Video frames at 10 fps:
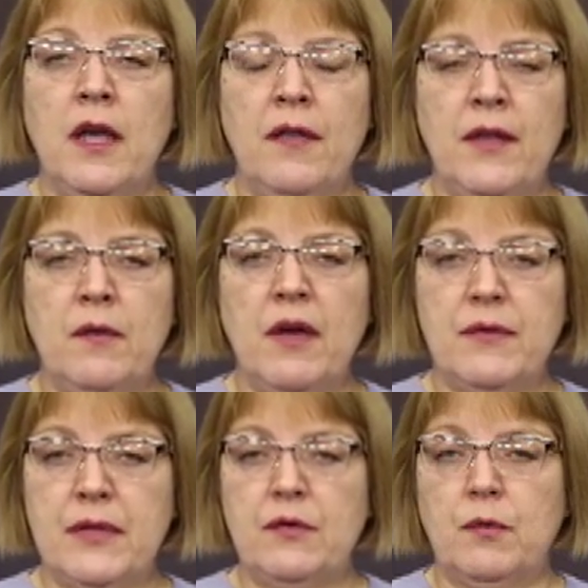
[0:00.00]
And then you have
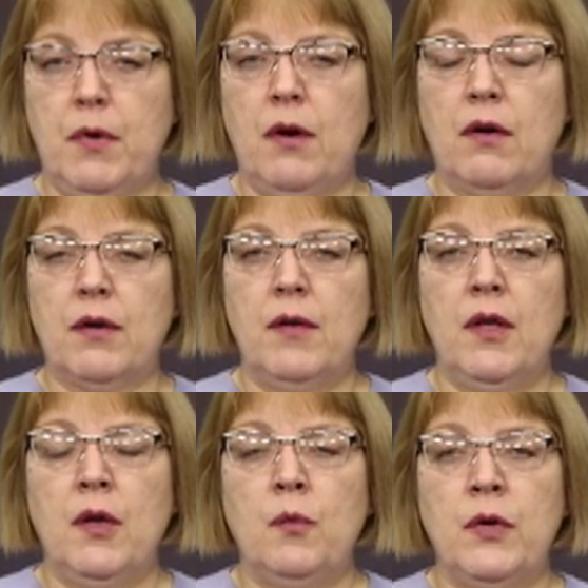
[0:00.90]
Central Park,
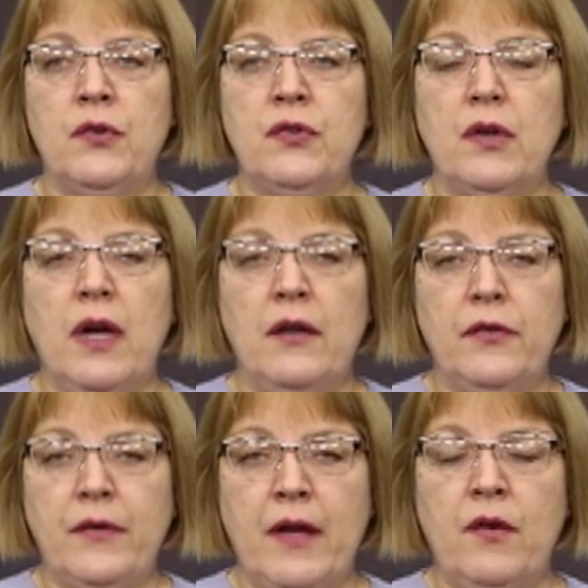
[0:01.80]
which on
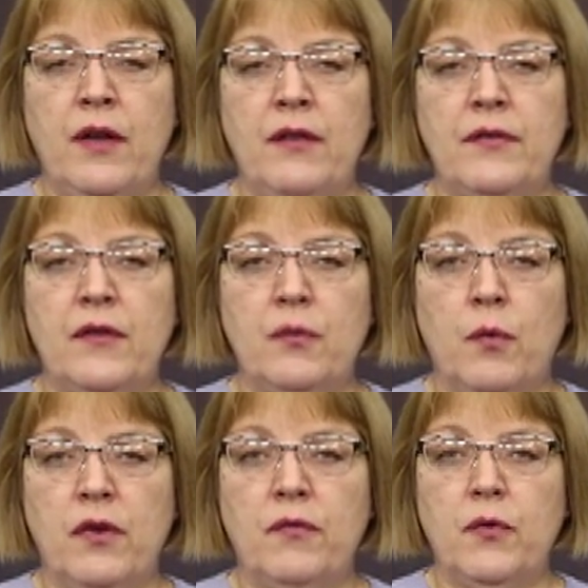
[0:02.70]
Saturdays has
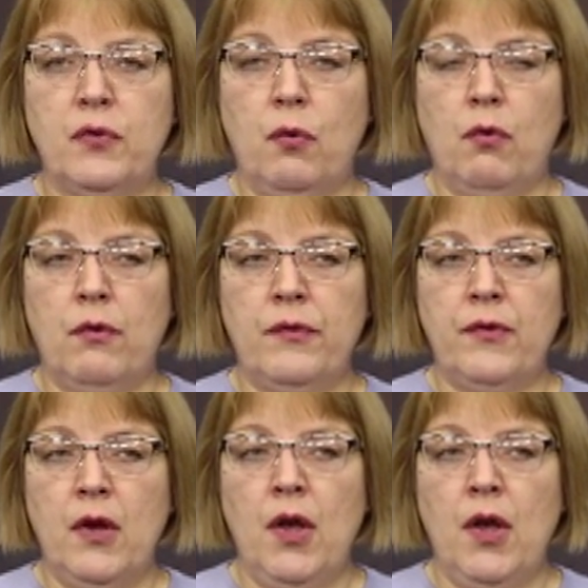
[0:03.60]
wonderful tours